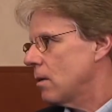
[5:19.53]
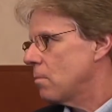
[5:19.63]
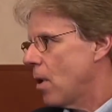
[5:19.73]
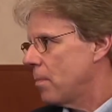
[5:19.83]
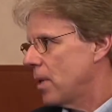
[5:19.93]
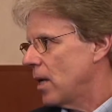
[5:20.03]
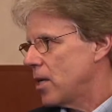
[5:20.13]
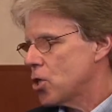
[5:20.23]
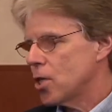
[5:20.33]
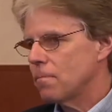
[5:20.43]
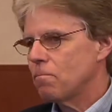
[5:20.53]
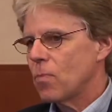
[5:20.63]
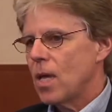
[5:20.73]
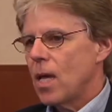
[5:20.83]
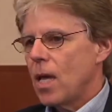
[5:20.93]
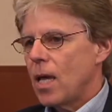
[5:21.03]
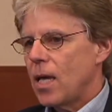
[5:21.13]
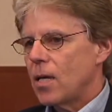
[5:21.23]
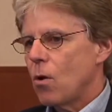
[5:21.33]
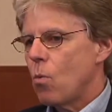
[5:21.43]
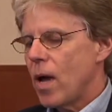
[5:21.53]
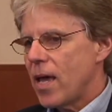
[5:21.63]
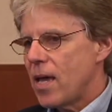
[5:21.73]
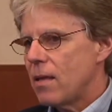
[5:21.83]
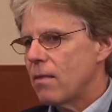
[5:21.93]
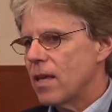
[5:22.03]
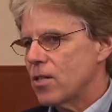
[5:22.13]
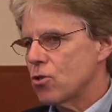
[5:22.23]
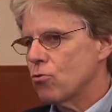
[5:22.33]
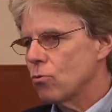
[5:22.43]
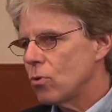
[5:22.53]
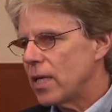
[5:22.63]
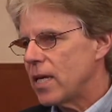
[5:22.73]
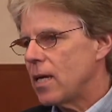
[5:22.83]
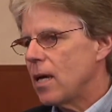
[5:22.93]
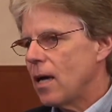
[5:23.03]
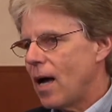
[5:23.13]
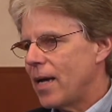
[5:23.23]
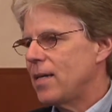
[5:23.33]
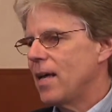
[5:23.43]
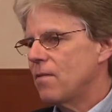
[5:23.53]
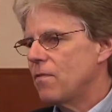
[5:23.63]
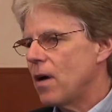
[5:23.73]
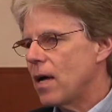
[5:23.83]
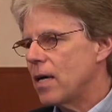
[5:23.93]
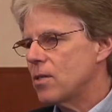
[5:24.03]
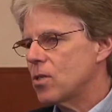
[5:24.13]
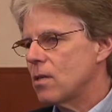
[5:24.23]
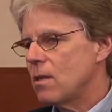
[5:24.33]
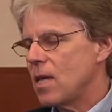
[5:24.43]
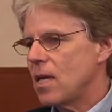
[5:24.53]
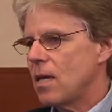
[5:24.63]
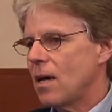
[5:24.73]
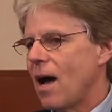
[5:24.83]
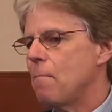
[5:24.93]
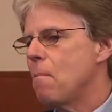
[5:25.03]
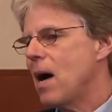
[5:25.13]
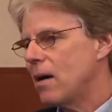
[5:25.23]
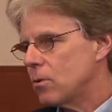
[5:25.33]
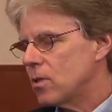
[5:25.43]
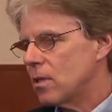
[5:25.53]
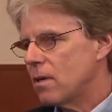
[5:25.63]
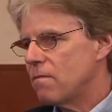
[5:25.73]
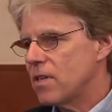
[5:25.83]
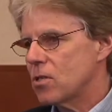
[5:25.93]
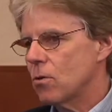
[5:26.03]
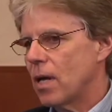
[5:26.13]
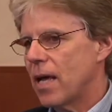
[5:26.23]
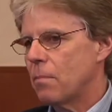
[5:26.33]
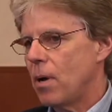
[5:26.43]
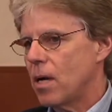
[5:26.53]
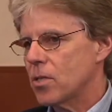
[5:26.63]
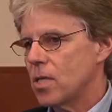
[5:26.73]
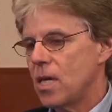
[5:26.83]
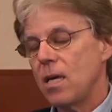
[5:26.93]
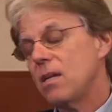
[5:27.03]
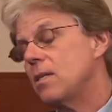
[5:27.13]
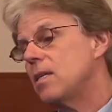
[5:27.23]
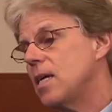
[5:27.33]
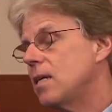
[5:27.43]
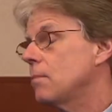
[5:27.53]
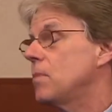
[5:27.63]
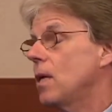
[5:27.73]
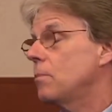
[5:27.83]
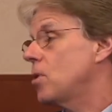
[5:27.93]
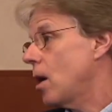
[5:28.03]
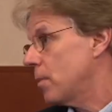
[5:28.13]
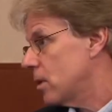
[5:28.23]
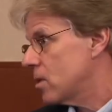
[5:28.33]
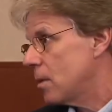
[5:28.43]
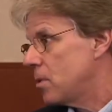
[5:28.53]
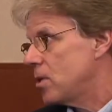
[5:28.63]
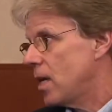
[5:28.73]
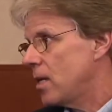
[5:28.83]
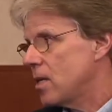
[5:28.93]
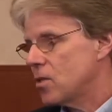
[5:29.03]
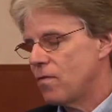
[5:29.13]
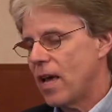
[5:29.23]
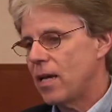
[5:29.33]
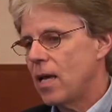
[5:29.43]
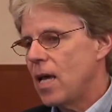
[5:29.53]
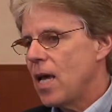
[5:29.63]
population in a way that truly identifies the amount of visceral adiposity and indeed abdominal subcutaneous fat